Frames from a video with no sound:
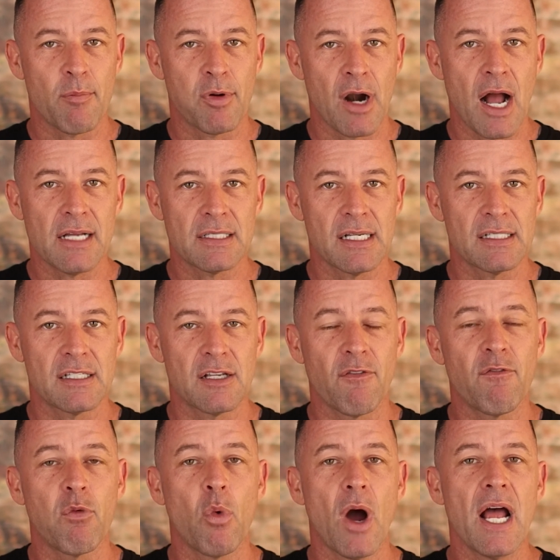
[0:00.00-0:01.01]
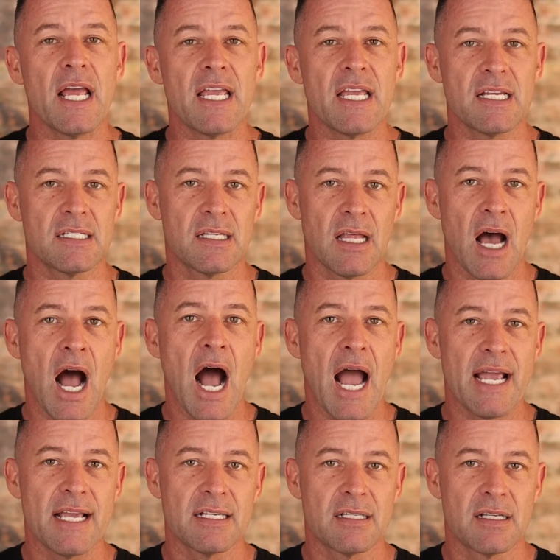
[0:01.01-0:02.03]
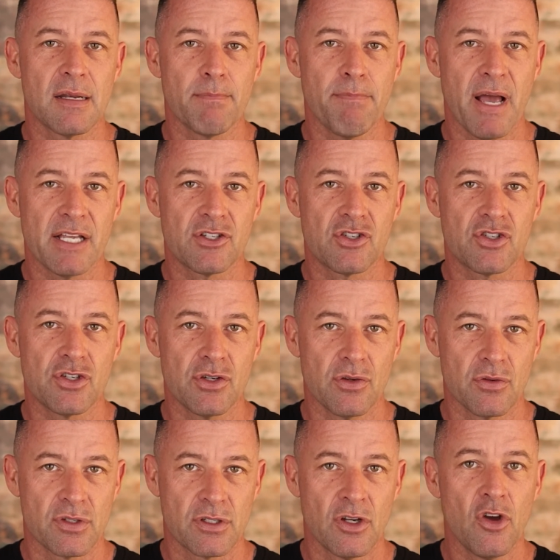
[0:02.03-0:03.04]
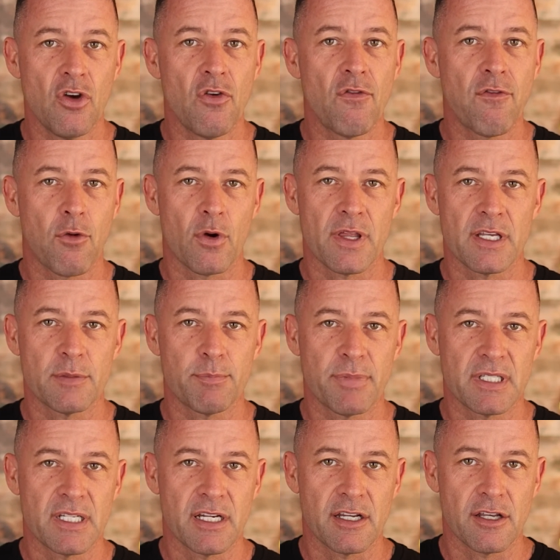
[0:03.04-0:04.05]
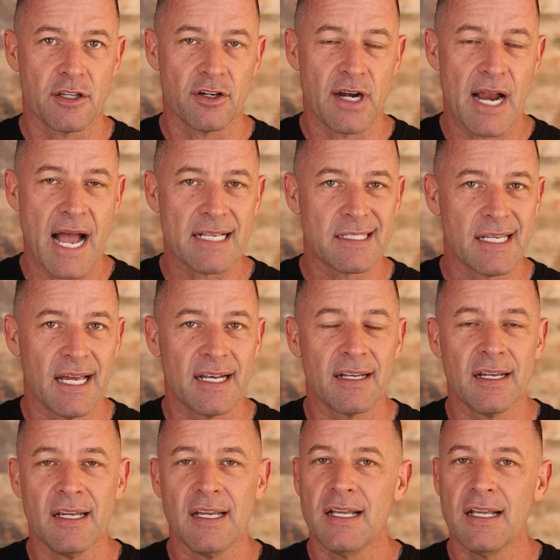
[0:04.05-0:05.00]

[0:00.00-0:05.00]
process of what is the highest and best use for this particular asset.